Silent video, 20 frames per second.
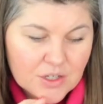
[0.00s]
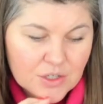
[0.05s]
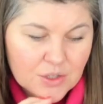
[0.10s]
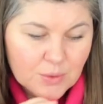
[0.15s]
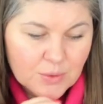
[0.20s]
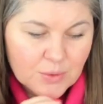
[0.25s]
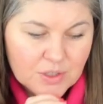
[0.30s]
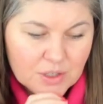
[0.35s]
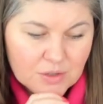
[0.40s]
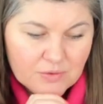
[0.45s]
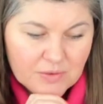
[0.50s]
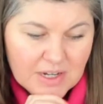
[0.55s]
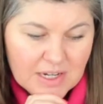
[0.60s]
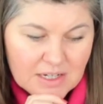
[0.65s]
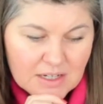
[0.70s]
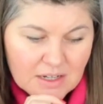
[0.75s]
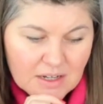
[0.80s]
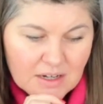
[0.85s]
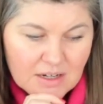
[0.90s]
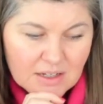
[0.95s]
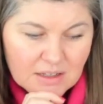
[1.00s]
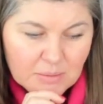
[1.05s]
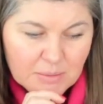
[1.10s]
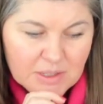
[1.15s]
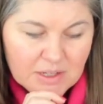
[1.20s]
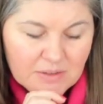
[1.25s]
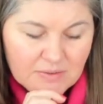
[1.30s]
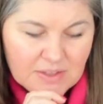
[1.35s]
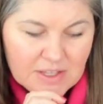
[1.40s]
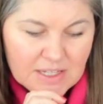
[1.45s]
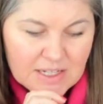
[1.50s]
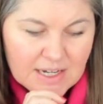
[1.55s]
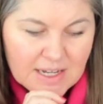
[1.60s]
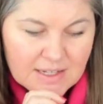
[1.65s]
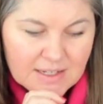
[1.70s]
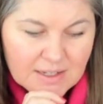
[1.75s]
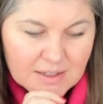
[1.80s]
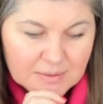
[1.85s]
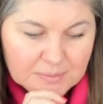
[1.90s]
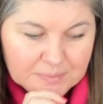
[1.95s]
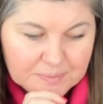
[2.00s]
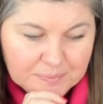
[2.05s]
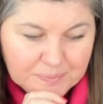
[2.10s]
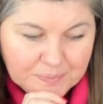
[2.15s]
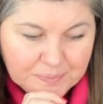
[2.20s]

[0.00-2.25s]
just want to read a little bit of this lesson.